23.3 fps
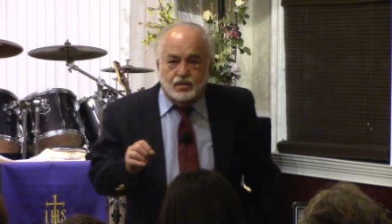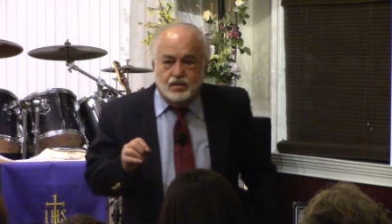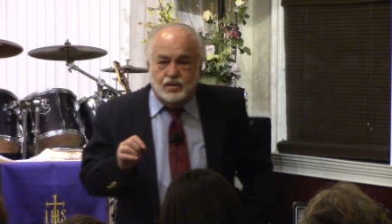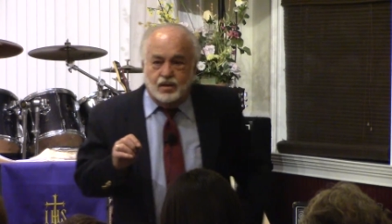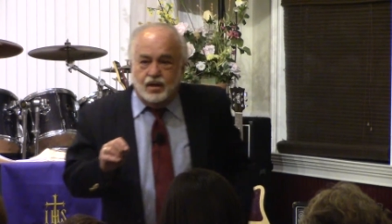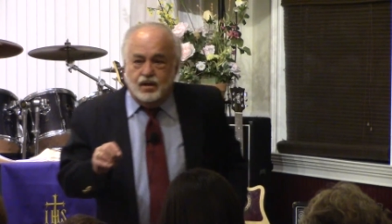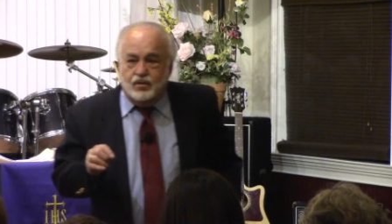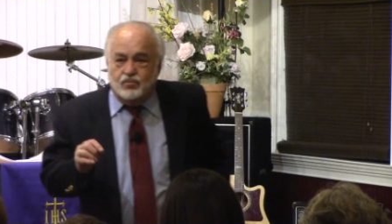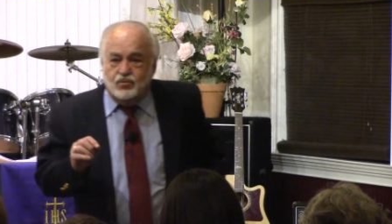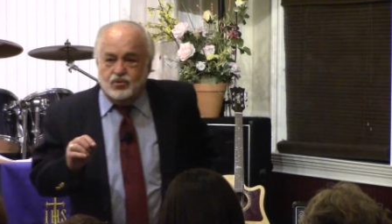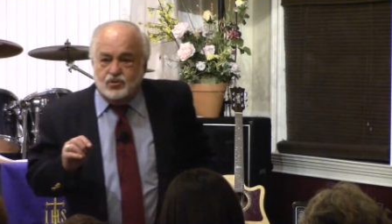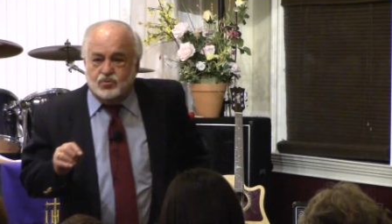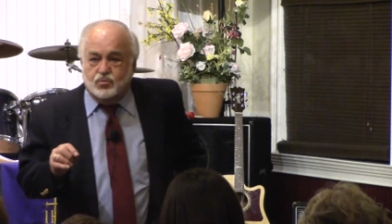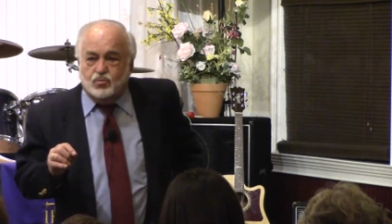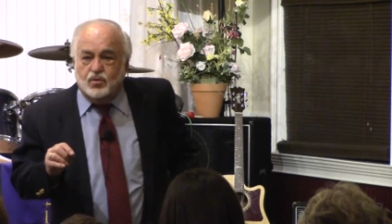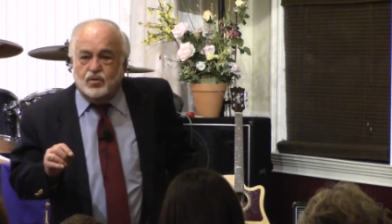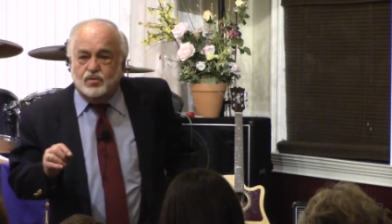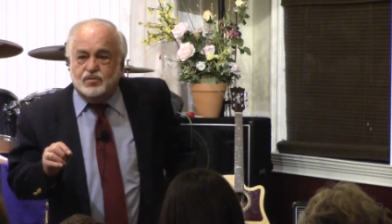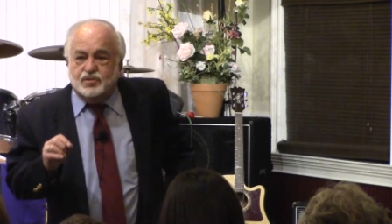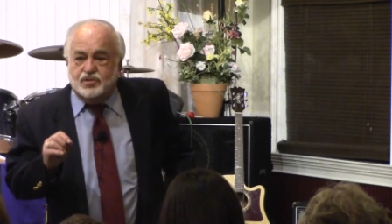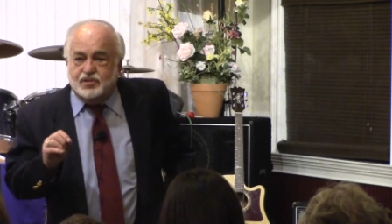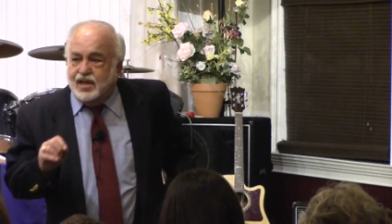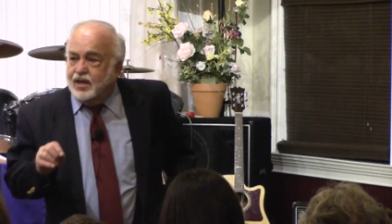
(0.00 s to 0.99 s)
that it was
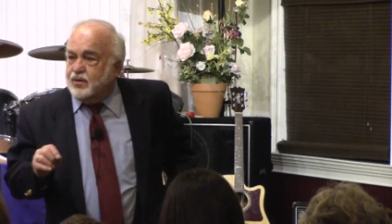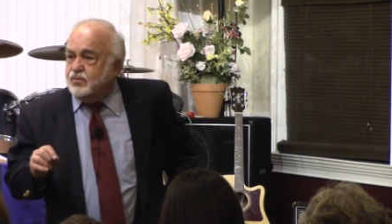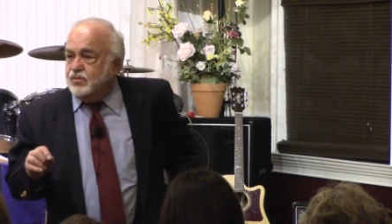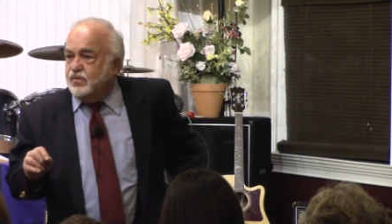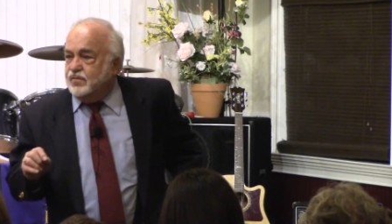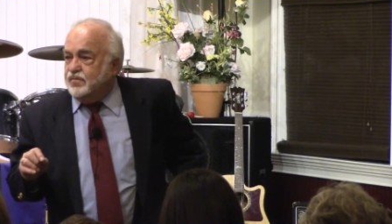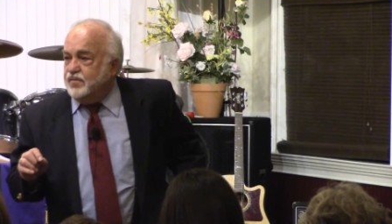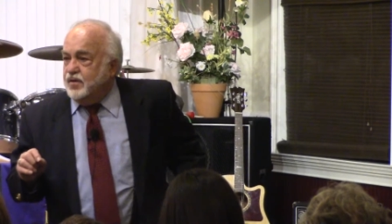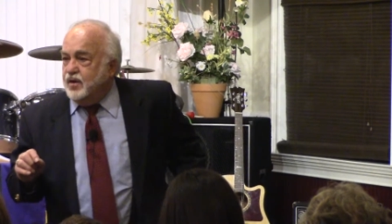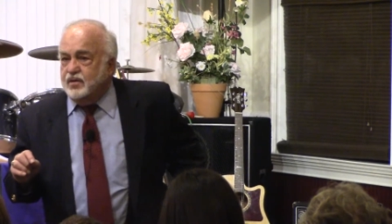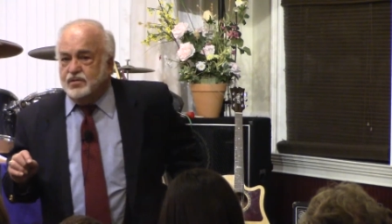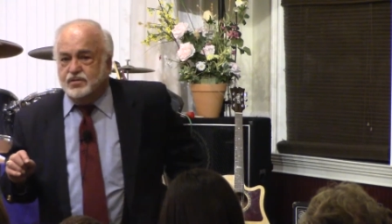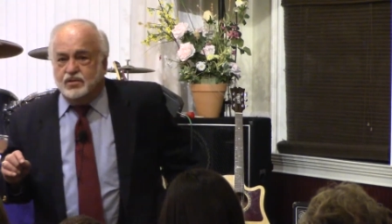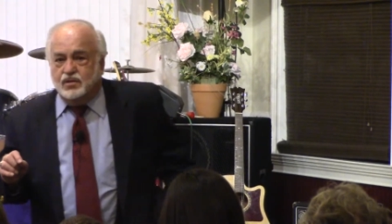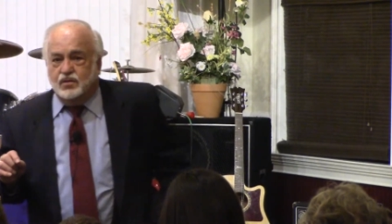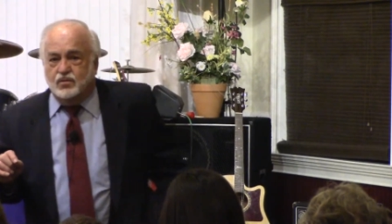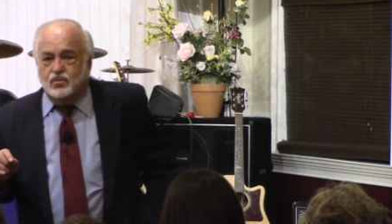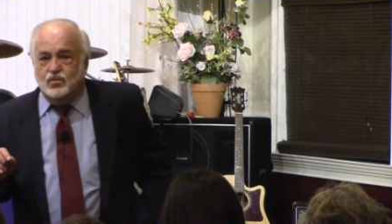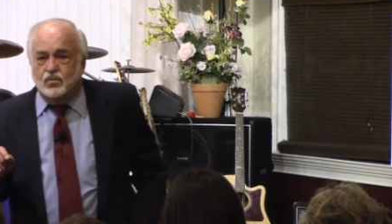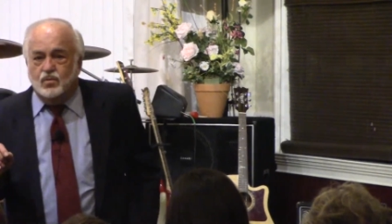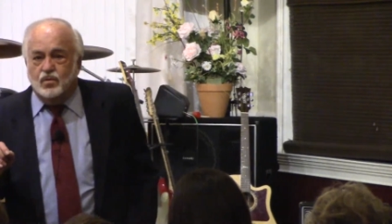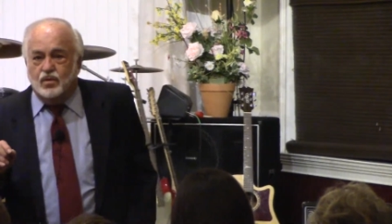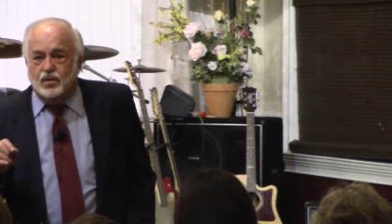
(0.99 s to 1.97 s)
worth sacrificing
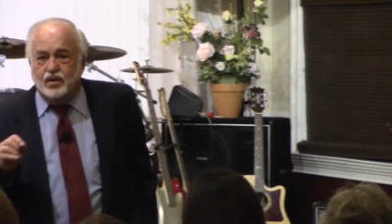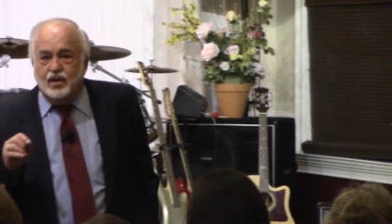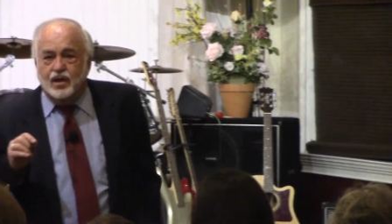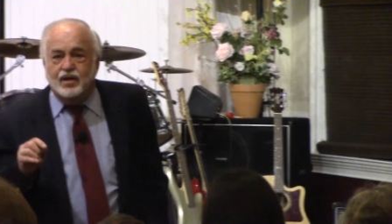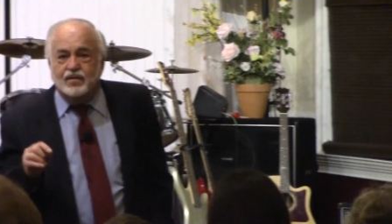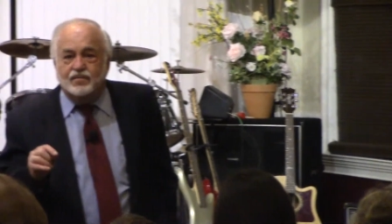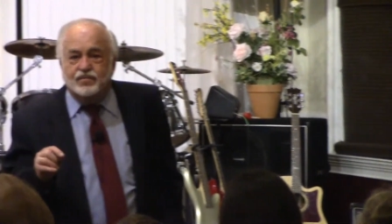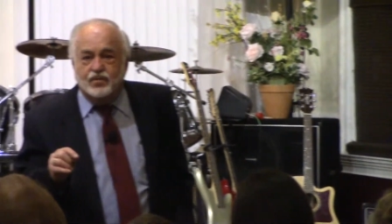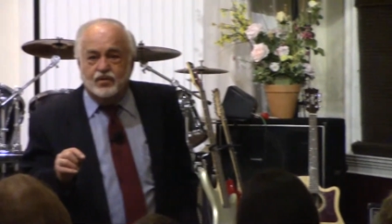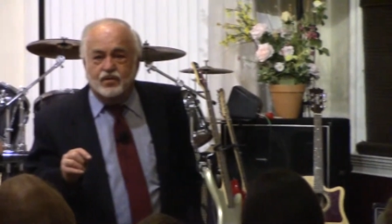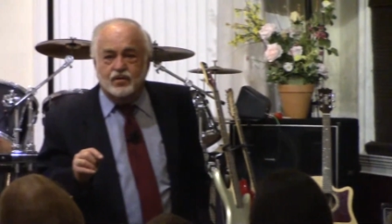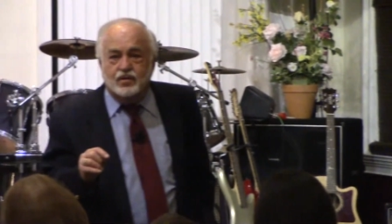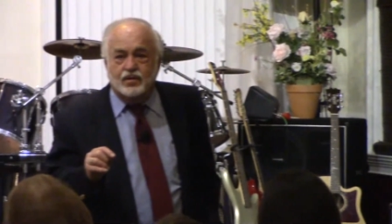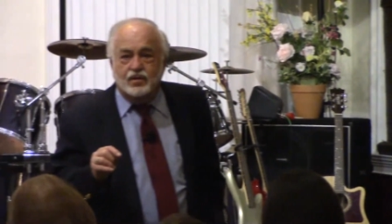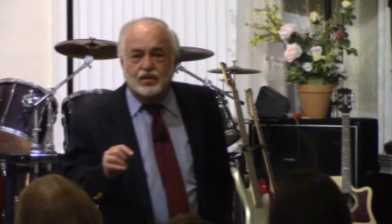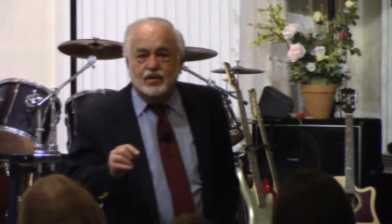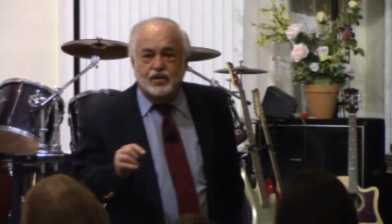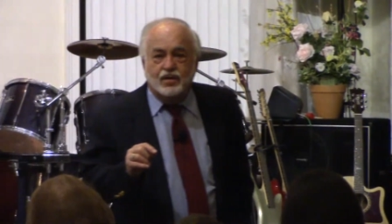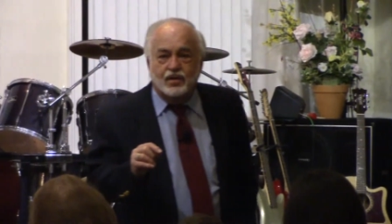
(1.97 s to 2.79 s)
whatever